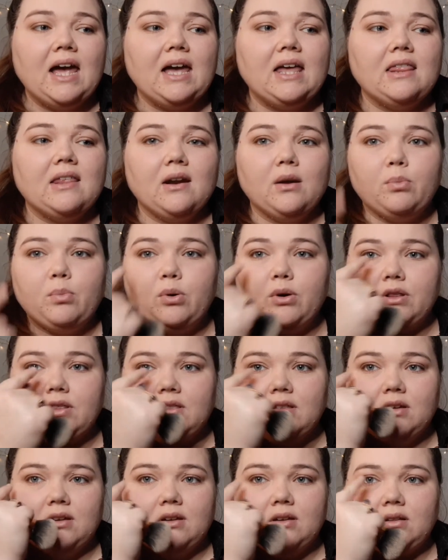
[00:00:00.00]
And then I put
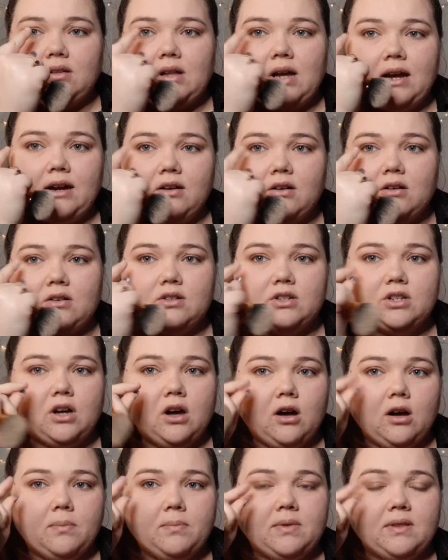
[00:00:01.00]
the liner on
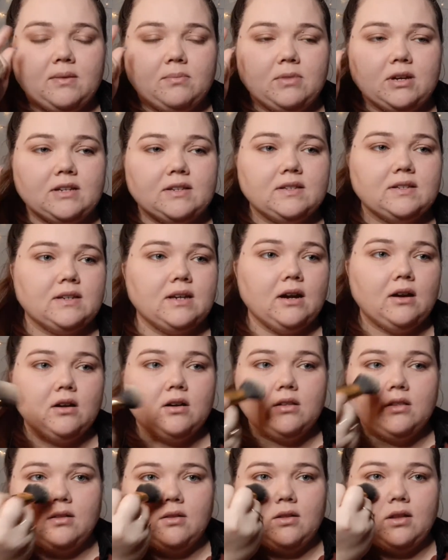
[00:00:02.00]
top, and then
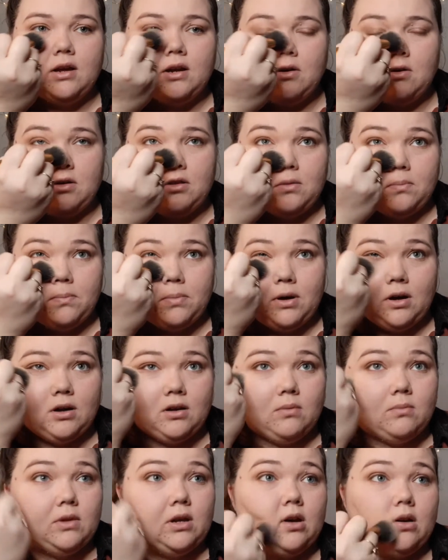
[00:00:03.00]
mascara, the liner on the
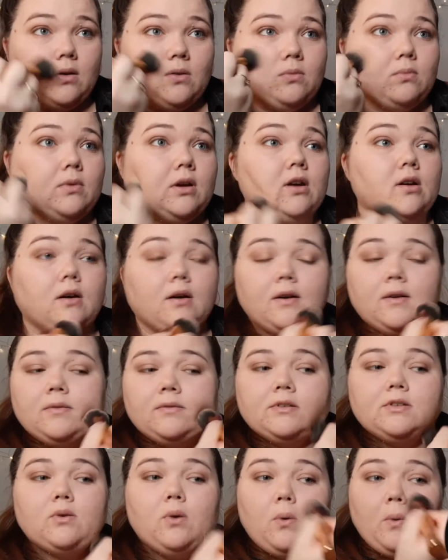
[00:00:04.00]
bottom. Like, oh my god, it
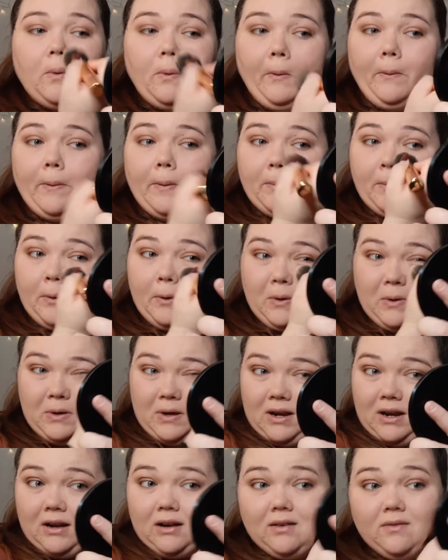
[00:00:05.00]
was horrible.
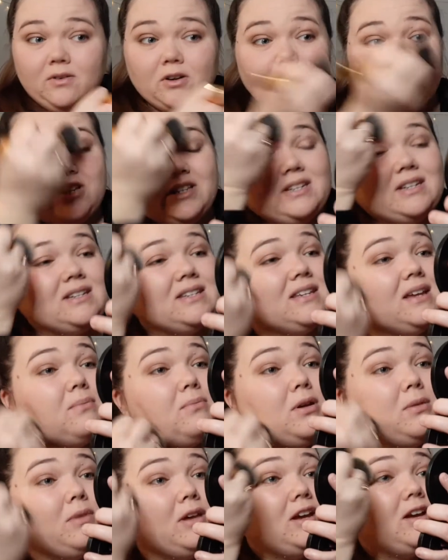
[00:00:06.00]
And I never used to set
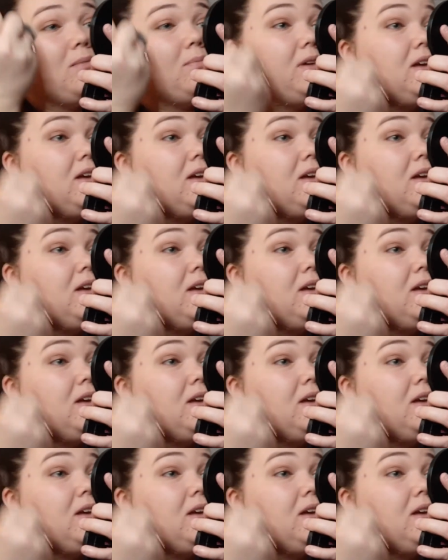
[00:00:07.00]
my makeup